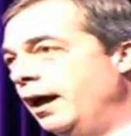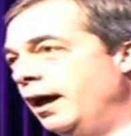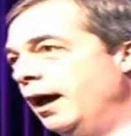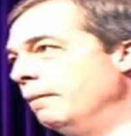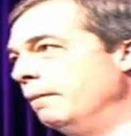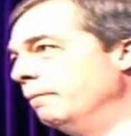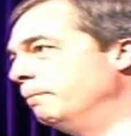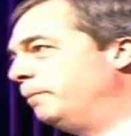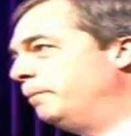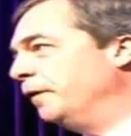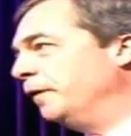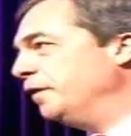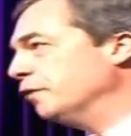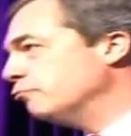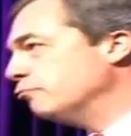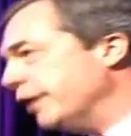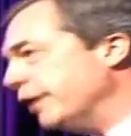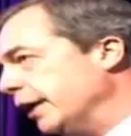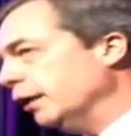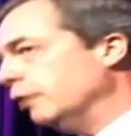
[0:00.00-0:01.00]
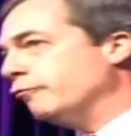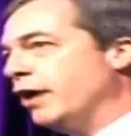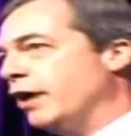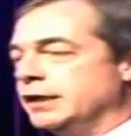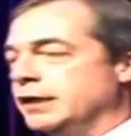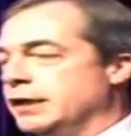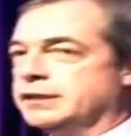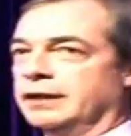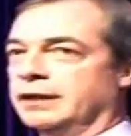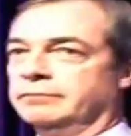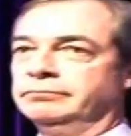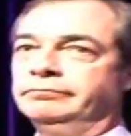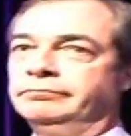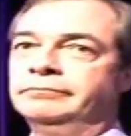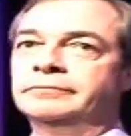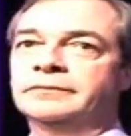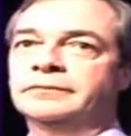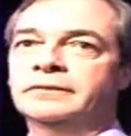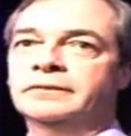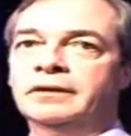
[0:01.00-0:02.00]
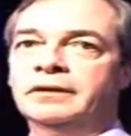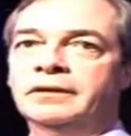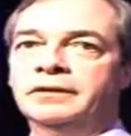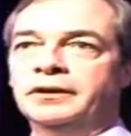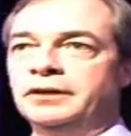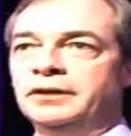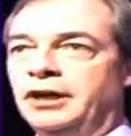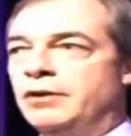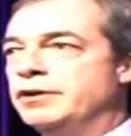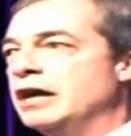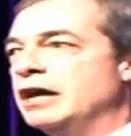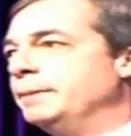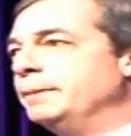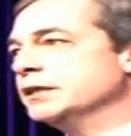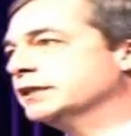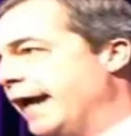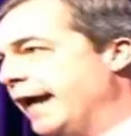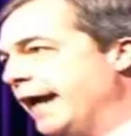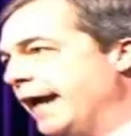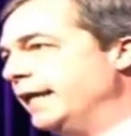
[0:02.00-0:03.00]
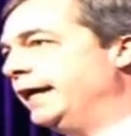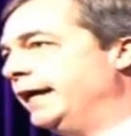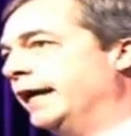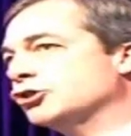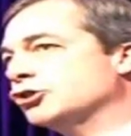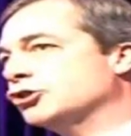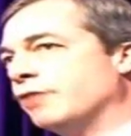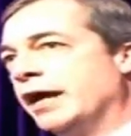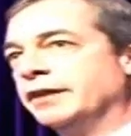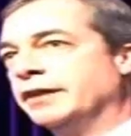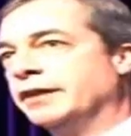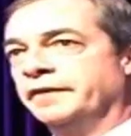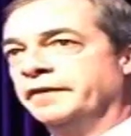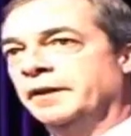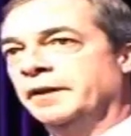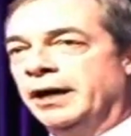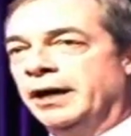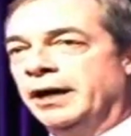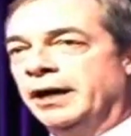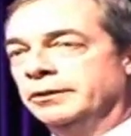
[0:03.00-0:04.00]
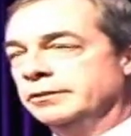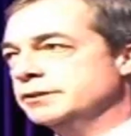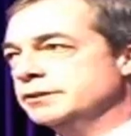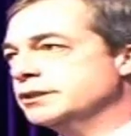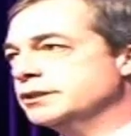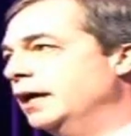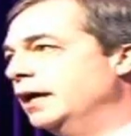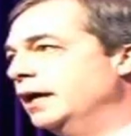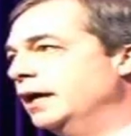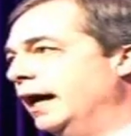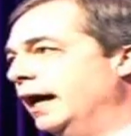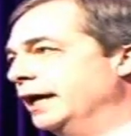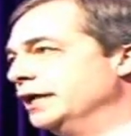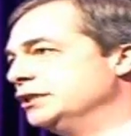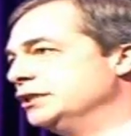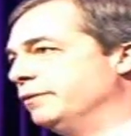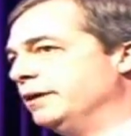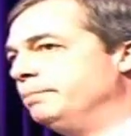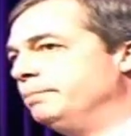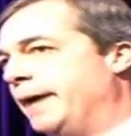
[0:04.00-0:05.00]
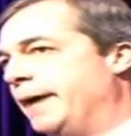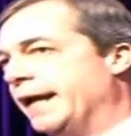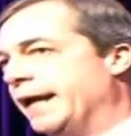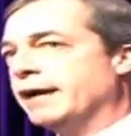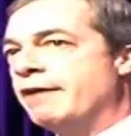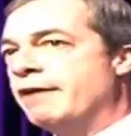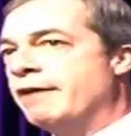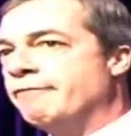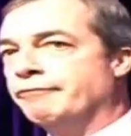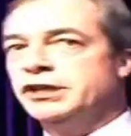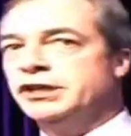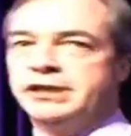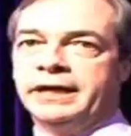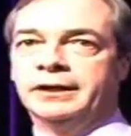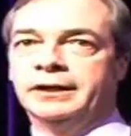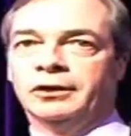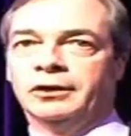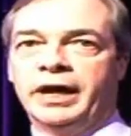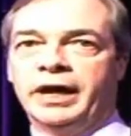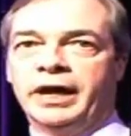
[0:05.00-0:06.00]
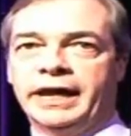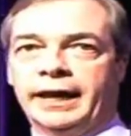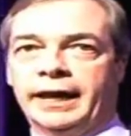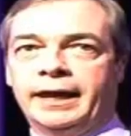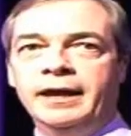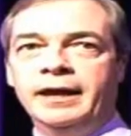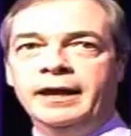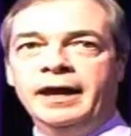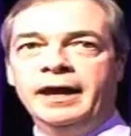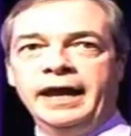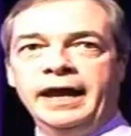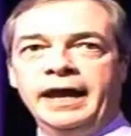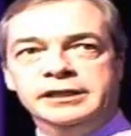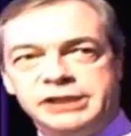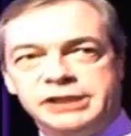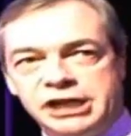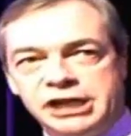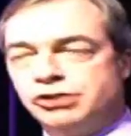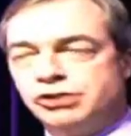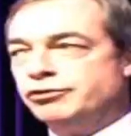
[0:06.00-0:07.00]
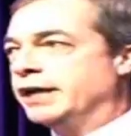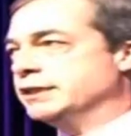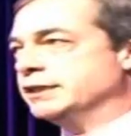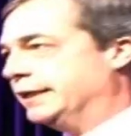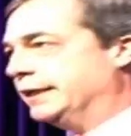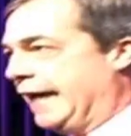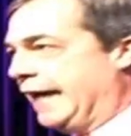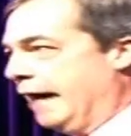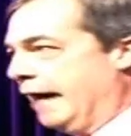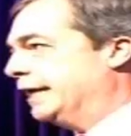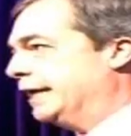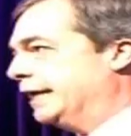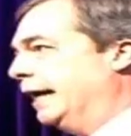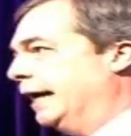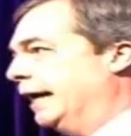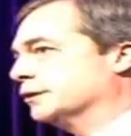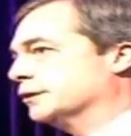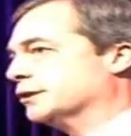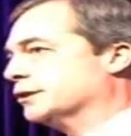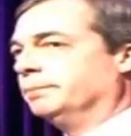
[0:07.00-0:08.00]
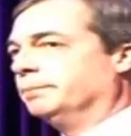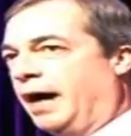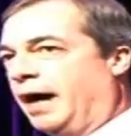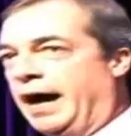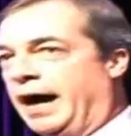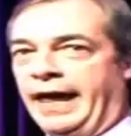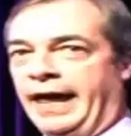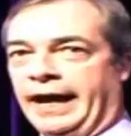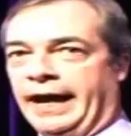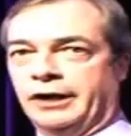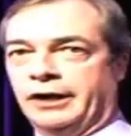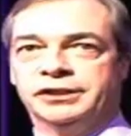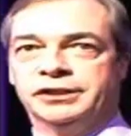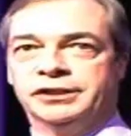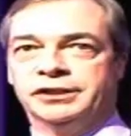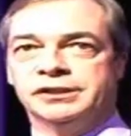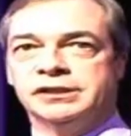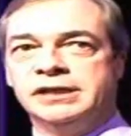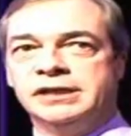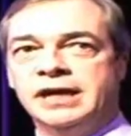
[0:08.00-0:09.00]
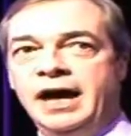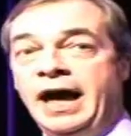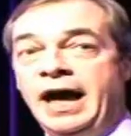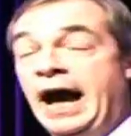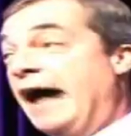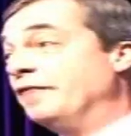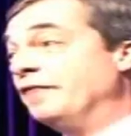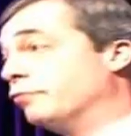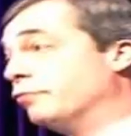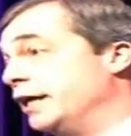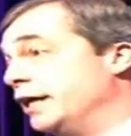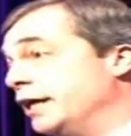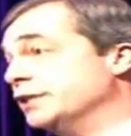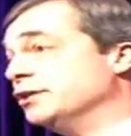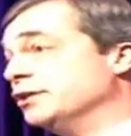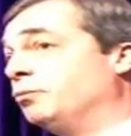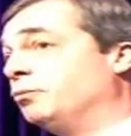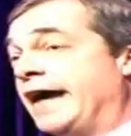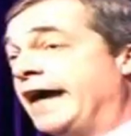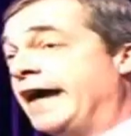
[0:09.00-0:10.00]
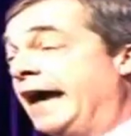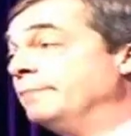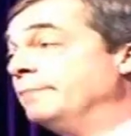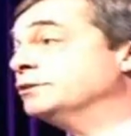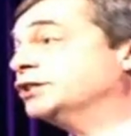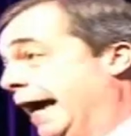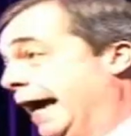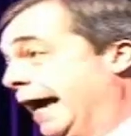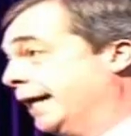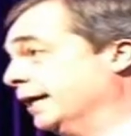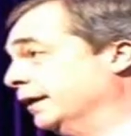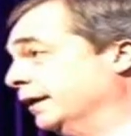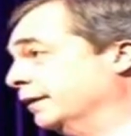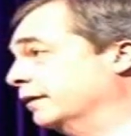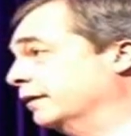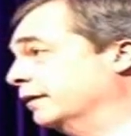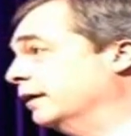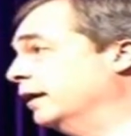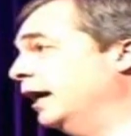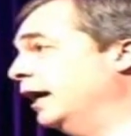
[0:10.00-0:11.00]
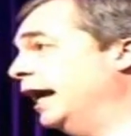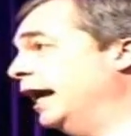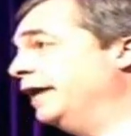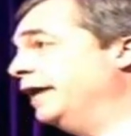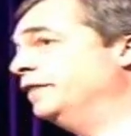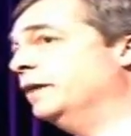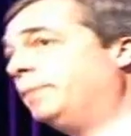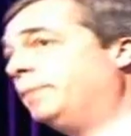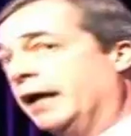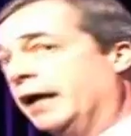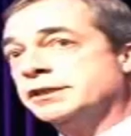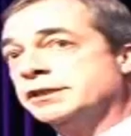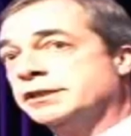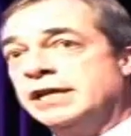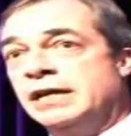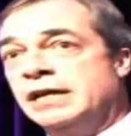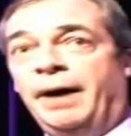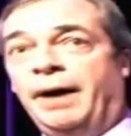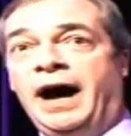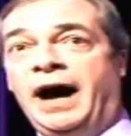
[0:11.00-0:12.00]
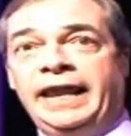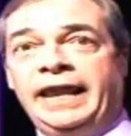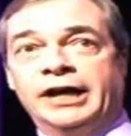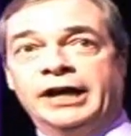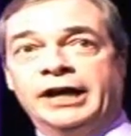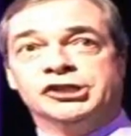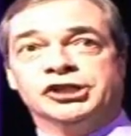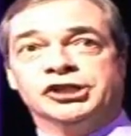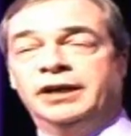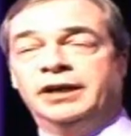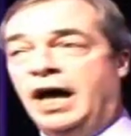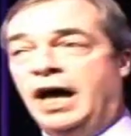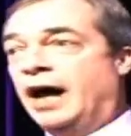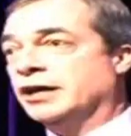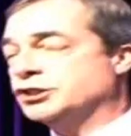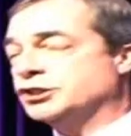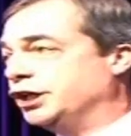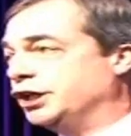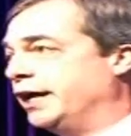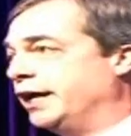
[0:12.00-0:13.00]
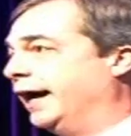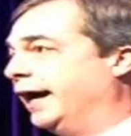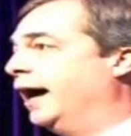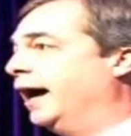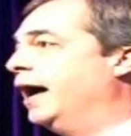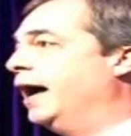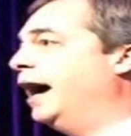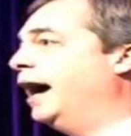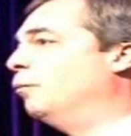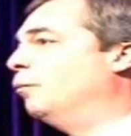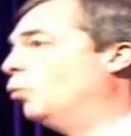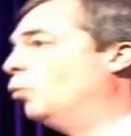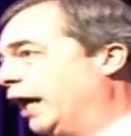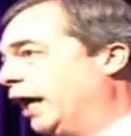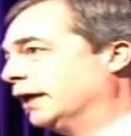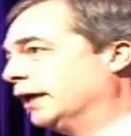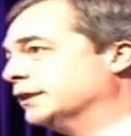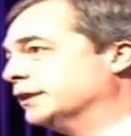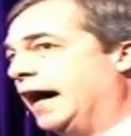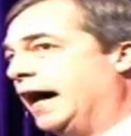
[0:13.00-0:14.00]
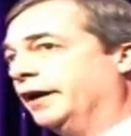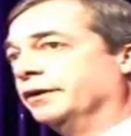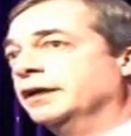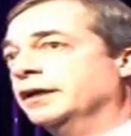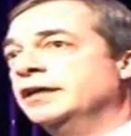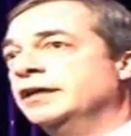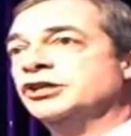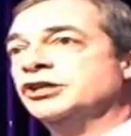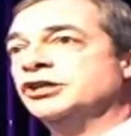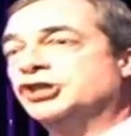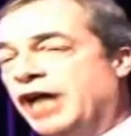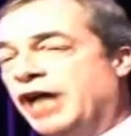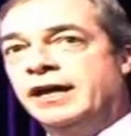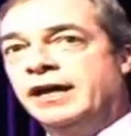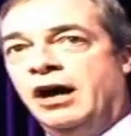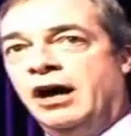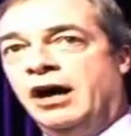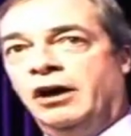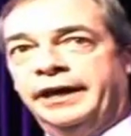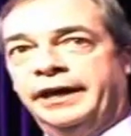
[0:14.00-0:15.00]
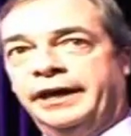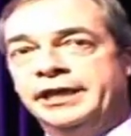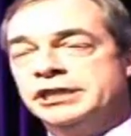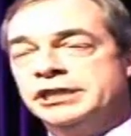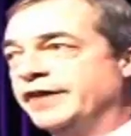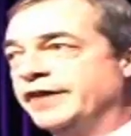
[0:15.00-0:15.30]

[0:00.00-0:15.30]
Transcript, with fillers: but the real reason that UKIP is gaining in strength in the polls and doing better every single week in district and county council by elections, and the reason we came second in the Barnsley by election last year. And well done to Jane Collins for that